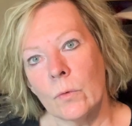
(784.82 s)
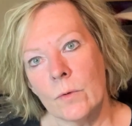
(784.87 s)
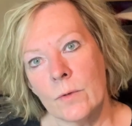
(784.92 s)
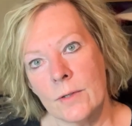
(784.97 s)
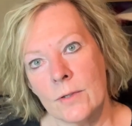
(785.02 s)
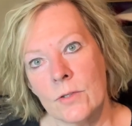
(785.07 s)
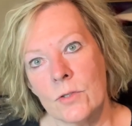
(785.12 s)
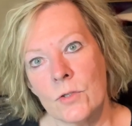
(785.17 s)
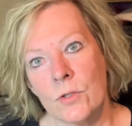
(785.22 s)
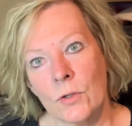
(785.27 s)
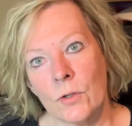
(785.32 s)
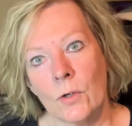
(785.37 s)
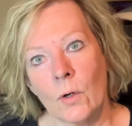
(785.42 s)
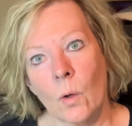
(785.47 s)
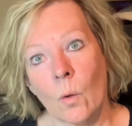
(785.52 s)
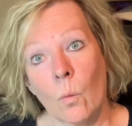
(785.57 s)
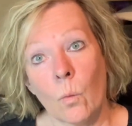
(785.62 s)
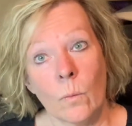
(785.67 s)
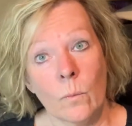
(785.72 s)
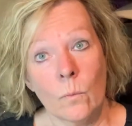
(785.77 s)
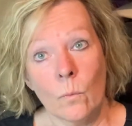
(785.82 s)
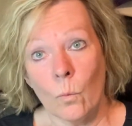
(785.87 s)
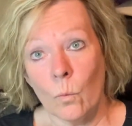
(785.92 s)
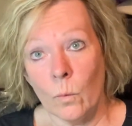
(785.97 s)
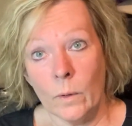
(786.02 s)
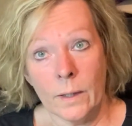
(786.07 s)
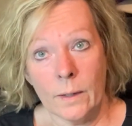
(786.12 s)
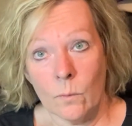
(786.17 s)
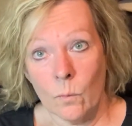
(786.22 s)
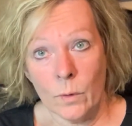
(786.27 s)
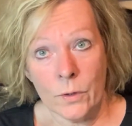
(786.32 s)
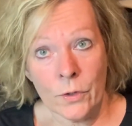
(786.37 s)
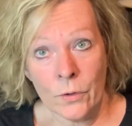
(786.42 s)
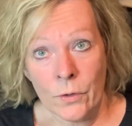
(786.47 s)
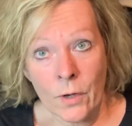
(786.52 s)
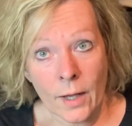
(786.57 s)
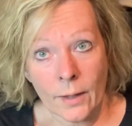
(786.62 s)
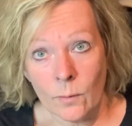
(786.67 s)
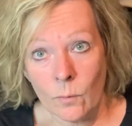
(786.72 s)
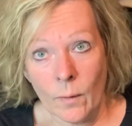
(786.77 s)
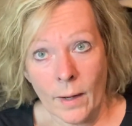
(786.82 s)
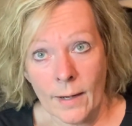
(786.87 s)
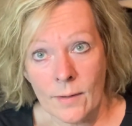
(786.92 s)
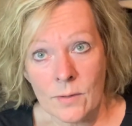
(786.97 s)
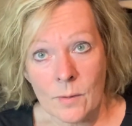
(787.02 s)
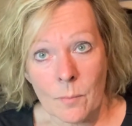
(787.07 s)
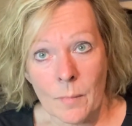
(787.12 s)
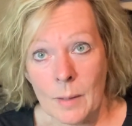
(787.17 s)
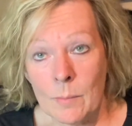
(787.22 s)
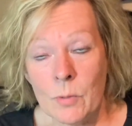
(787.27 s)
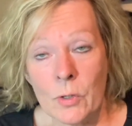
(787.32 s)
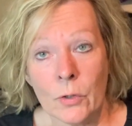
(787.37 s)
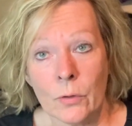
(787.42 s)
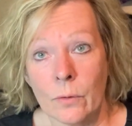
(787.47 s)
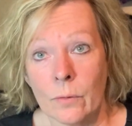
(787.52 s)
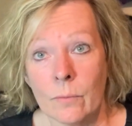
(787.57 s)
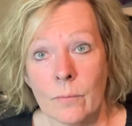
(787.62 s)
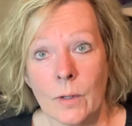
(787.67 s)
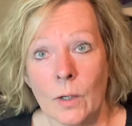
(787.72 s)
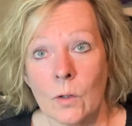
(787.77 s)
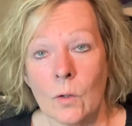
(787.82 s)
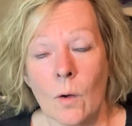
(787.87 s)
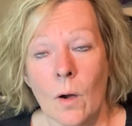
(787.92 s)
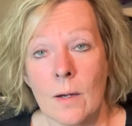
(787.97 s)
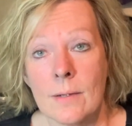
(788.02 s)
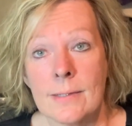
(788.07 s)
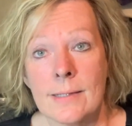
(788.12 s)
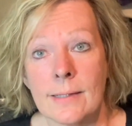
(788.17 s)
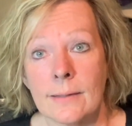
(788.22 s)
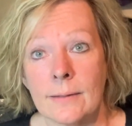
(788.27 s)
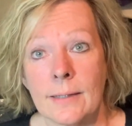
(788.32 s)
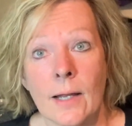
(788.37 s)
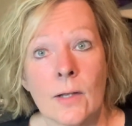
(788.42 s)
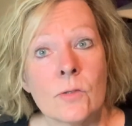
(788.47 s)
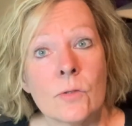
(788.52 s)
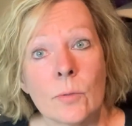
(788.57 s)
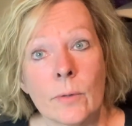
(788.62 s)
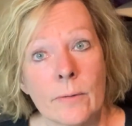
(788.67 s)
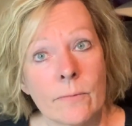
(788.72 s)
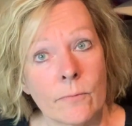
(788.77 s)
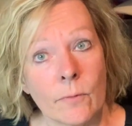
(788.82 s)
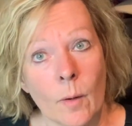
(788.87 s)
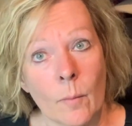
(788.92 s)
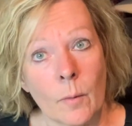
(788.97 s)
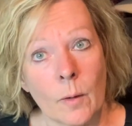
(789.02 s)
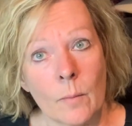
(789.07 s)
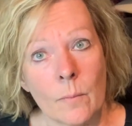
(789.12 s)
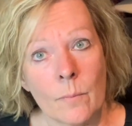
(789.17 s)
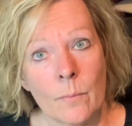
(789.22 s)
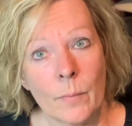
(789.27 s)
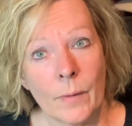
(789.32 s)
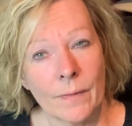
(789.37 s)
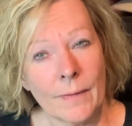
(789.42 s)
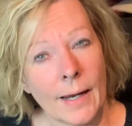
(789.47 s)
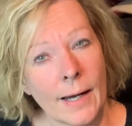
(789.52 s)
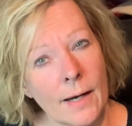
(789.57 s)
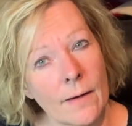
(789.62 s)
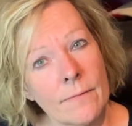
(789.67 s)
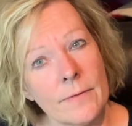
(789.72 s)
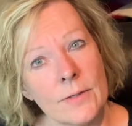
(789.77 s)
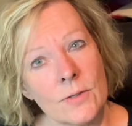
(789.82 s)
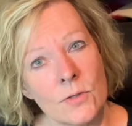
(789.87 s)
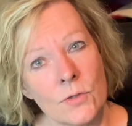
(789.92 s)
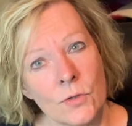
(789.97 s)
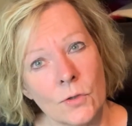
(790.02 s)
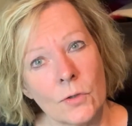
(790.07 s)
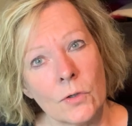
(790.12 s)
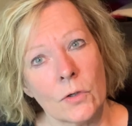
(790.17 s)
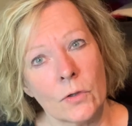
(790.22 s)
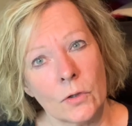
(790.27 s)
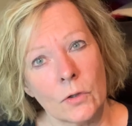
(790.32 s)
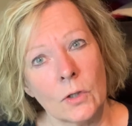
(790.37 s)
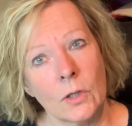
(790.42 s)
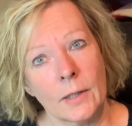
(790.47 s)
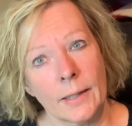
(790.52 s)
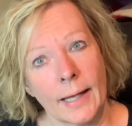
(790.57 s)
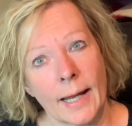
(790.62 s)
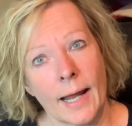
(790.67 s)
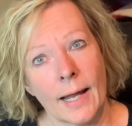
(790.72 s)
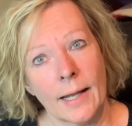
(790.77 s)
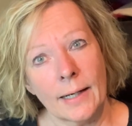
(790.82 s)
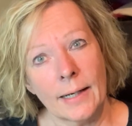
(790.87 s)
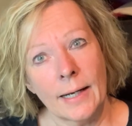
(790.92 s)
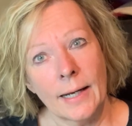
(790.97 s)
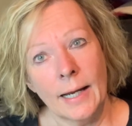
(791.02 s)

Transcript: this journal, when you're not around them, maybe you're across the country from them, but they have this journal to look at.